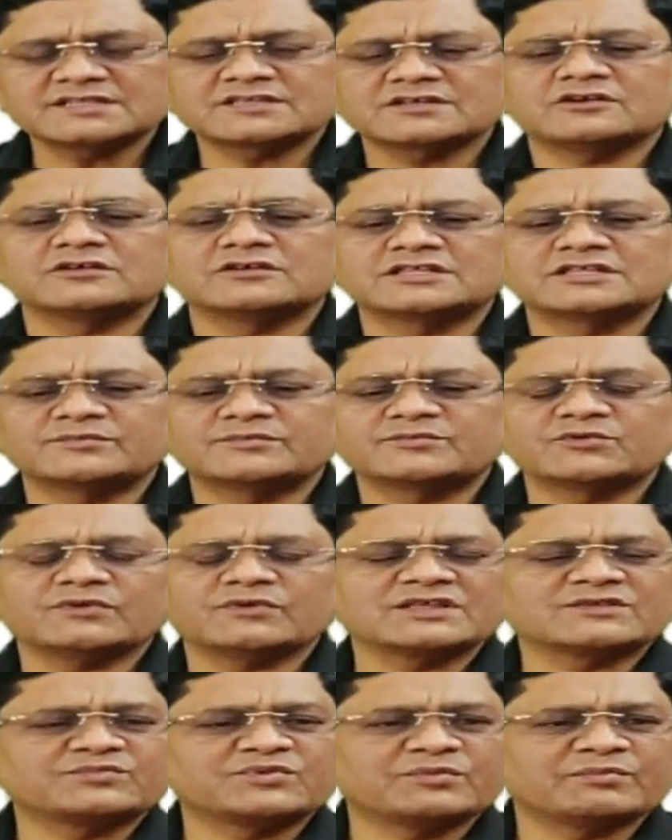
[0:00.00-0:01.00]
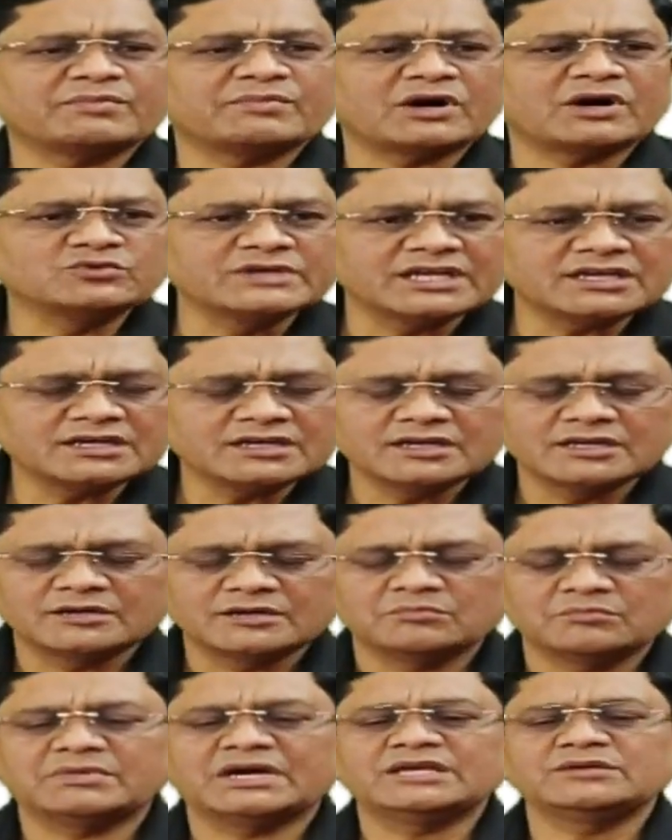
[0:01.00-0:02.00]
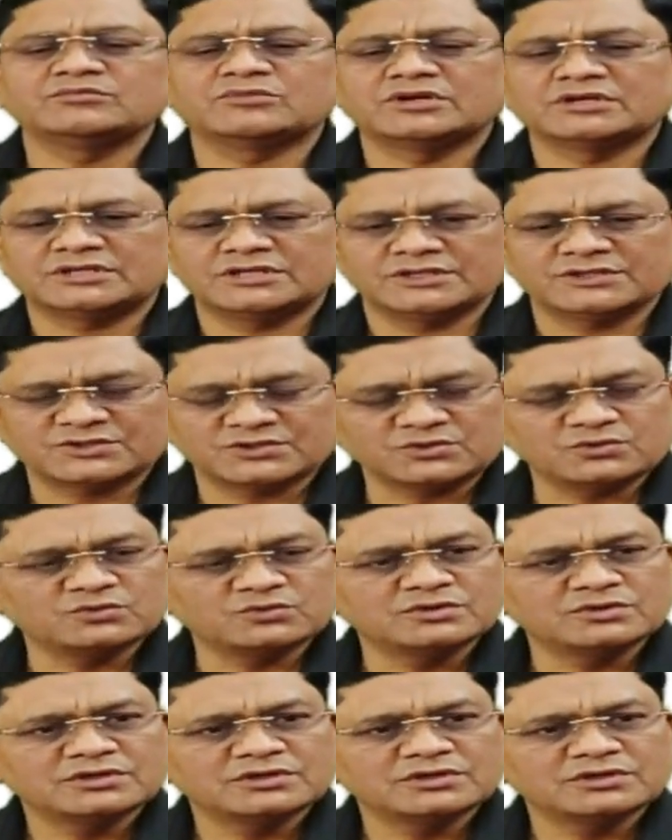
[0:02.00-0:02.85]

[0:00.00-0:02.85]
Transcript: concept was propounded by Montesquieu.